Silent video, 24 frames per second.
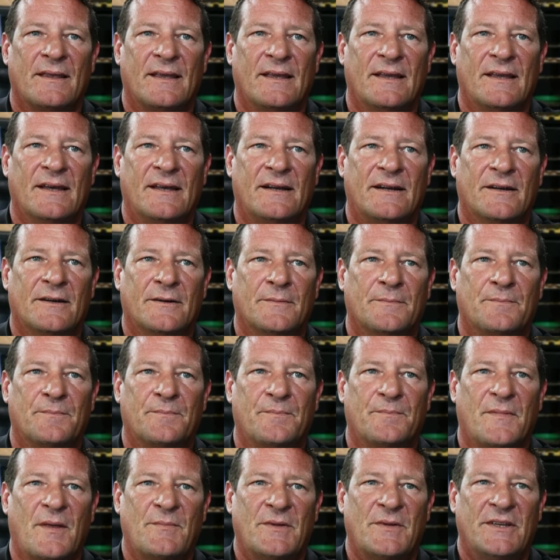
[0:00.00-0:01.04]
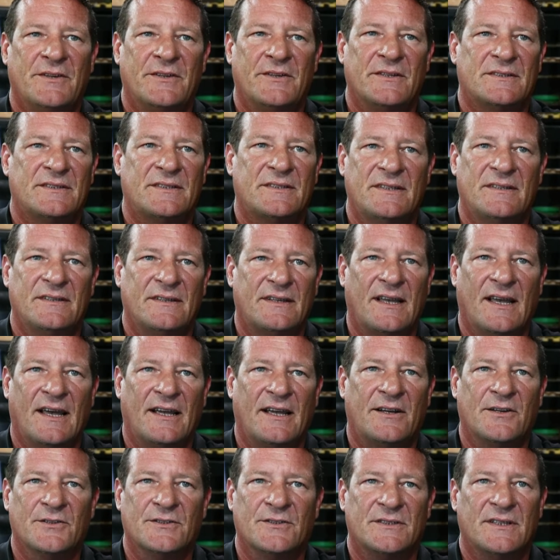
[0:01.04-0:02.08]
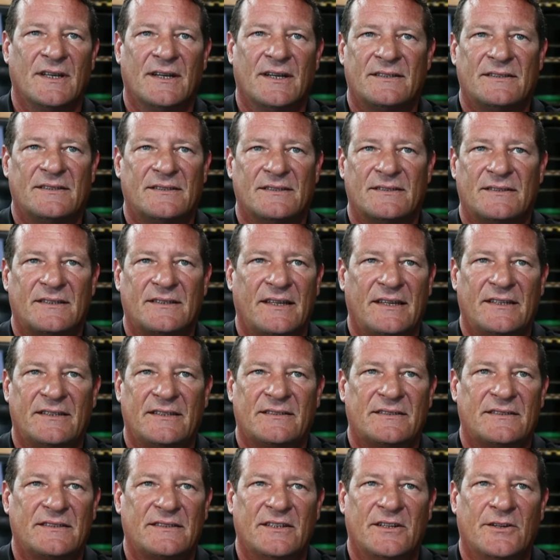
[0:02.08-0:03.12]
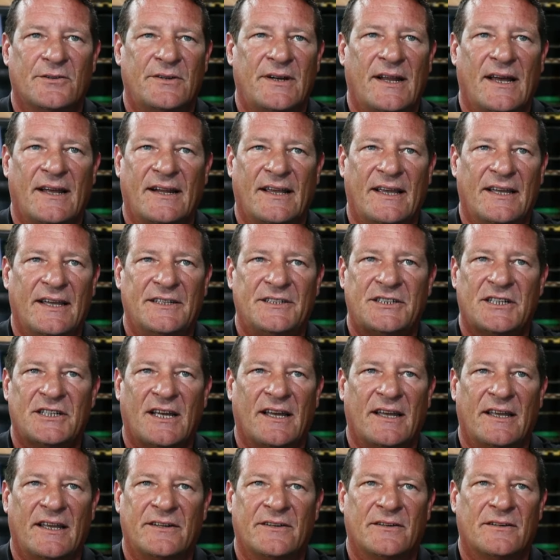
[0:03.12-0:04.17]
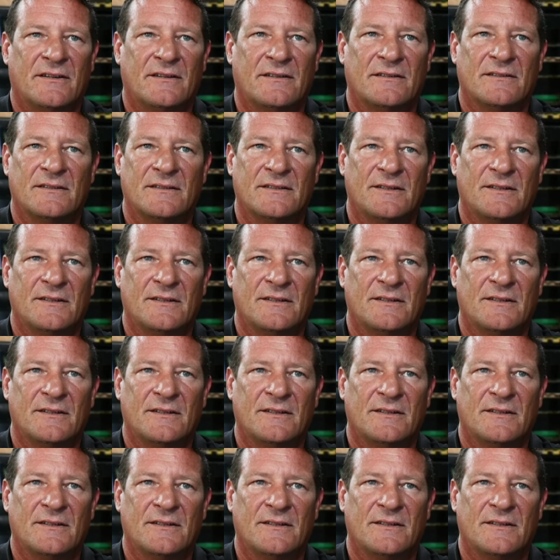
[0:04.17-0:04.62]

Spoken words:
And I mean, you can see the guy goes nuts. The snake's, you know, not head shy at all.